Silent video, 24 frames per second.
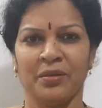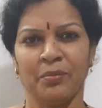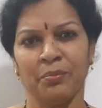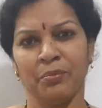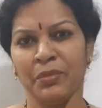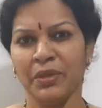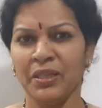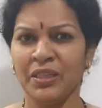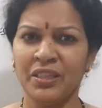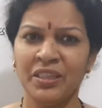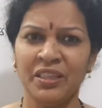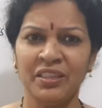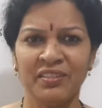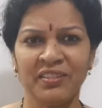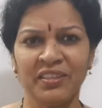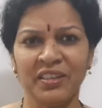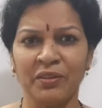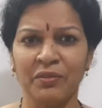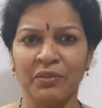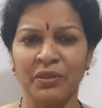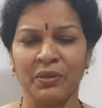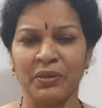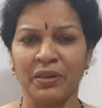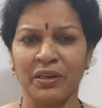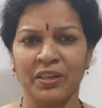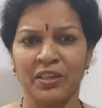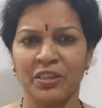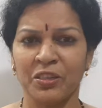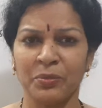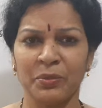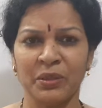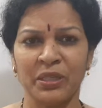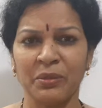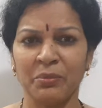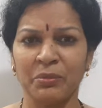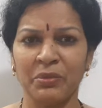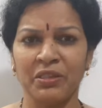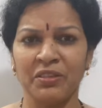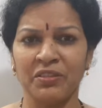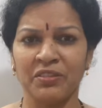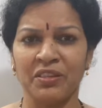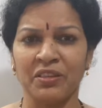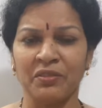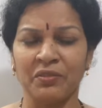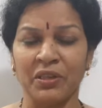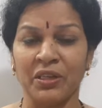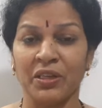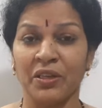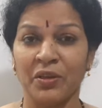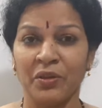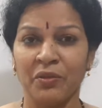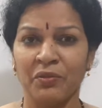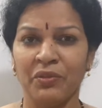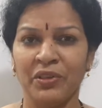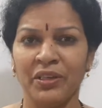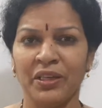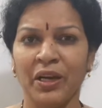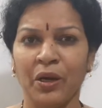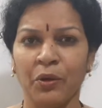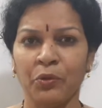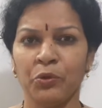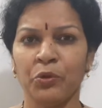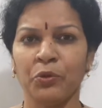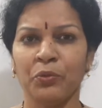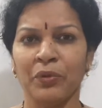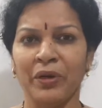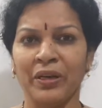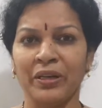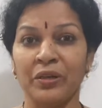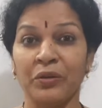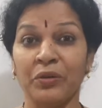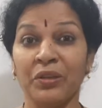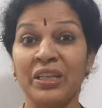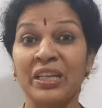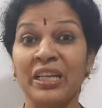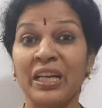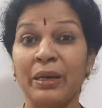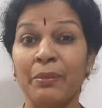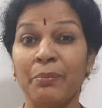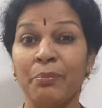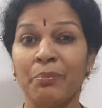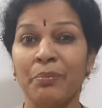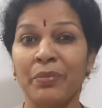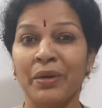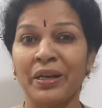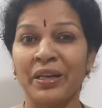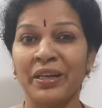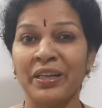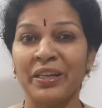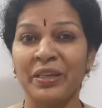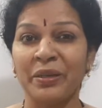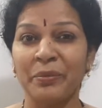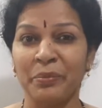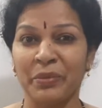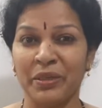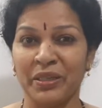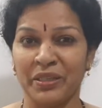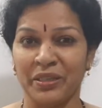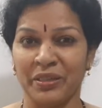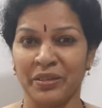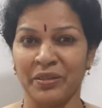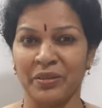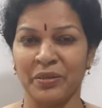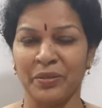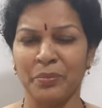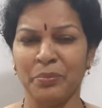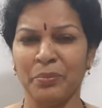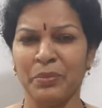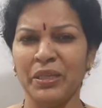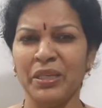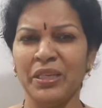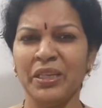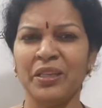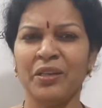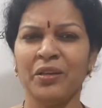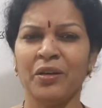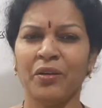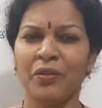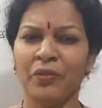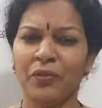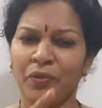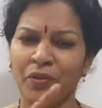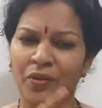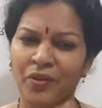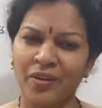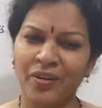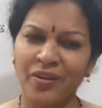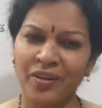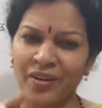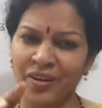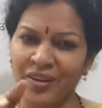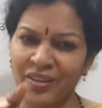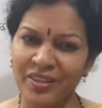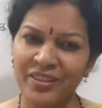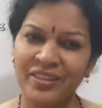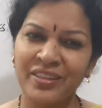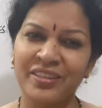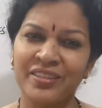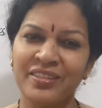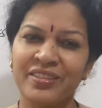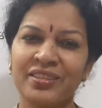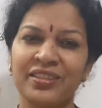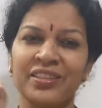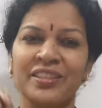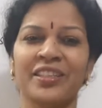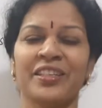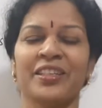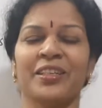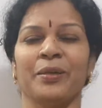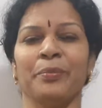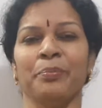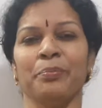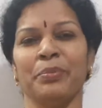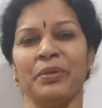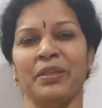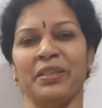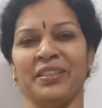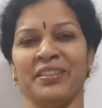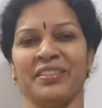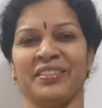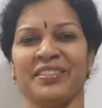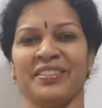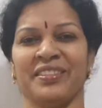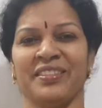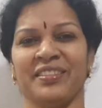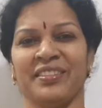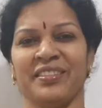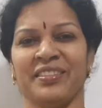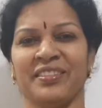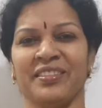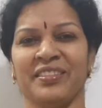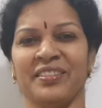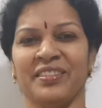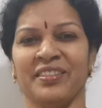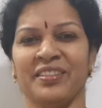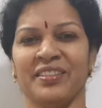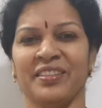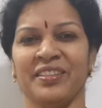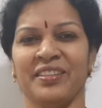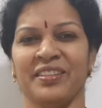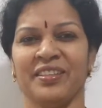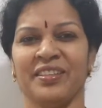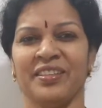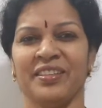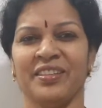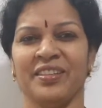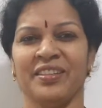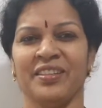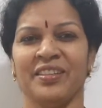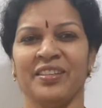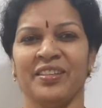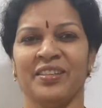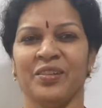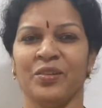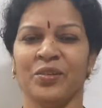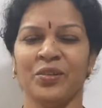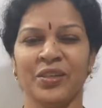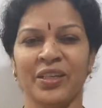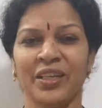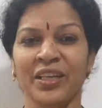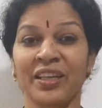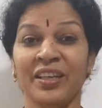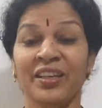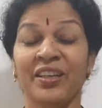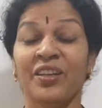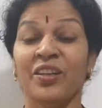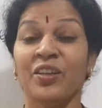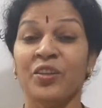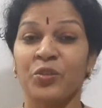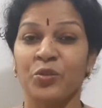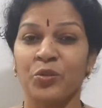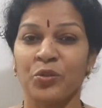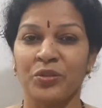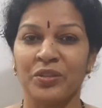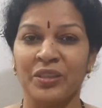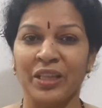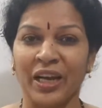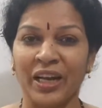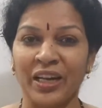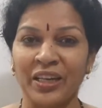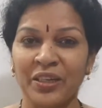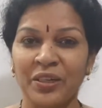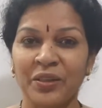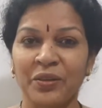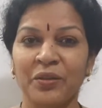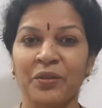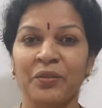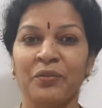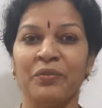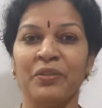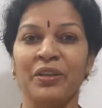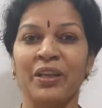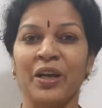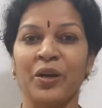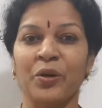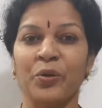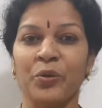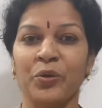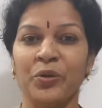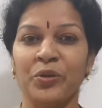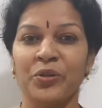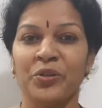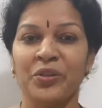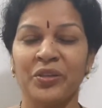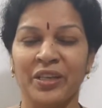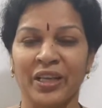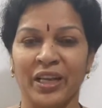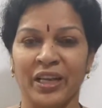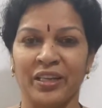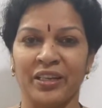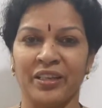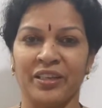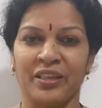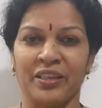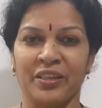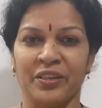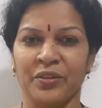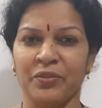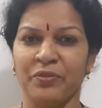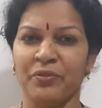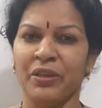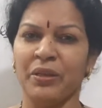Mean is given, arithmetic mean is given. We have to find out the combined mean, mean of all these three companies. Okay, so that we are going to calculate.